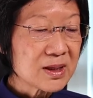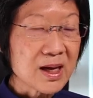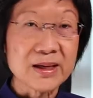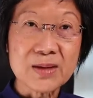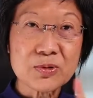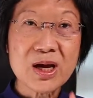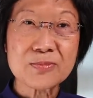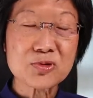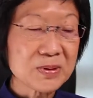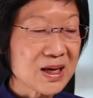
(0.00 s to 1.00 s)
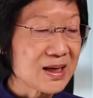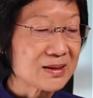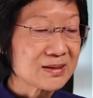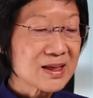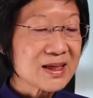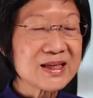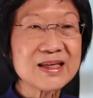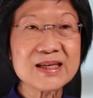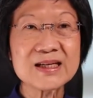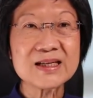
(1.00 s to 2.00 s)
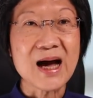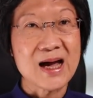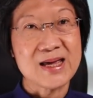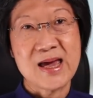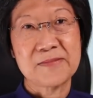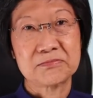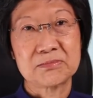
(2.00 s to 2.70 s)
and Abraham replied, Here I am.